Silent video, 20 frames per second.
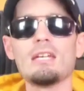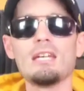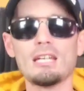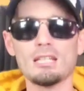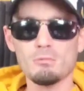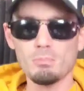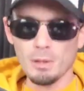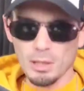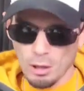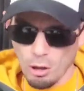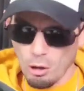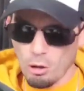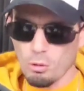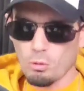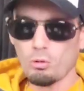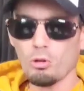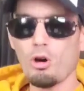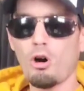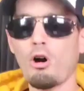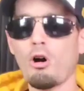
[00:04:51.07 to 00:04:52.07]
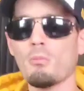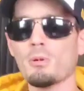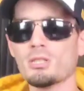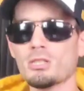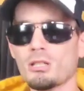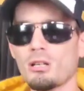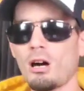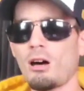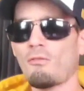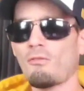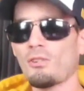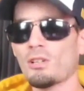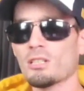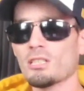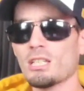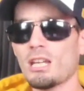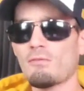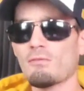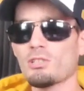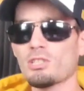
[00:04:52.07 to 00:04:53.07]
It's been Oklahoma's
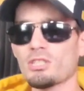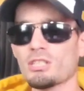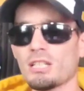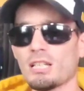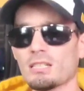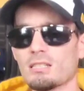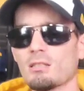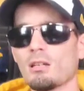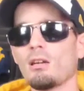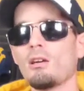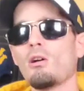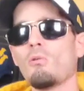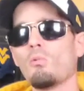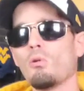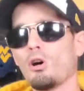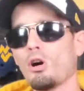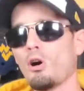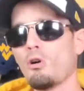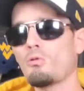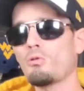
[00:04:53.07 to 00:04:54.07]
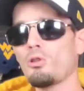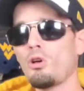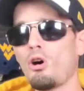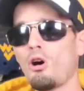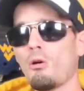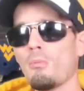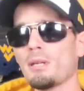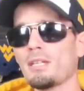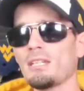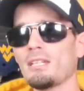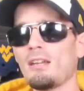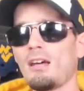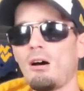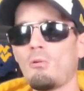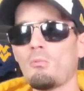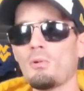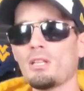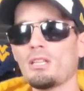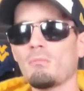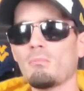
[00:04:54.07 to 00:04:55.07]
conference ever since. Well, Oklahoma did
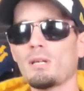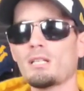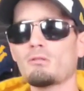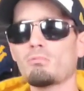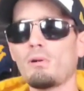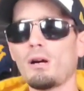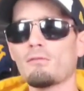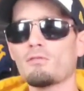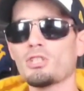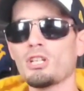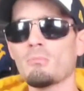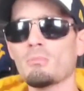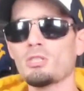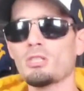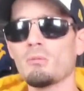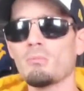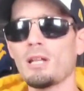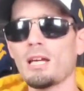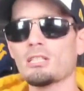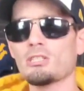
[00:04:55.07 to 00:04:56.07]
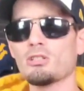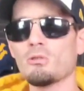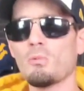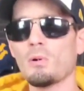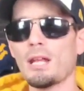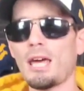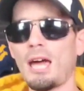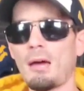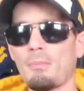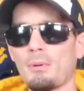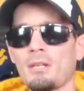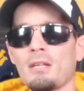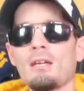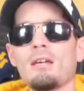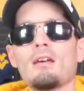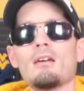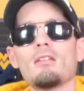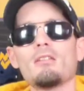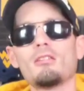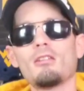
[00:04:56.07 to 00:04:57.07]
not win the Big 12 championship last year, and what happened?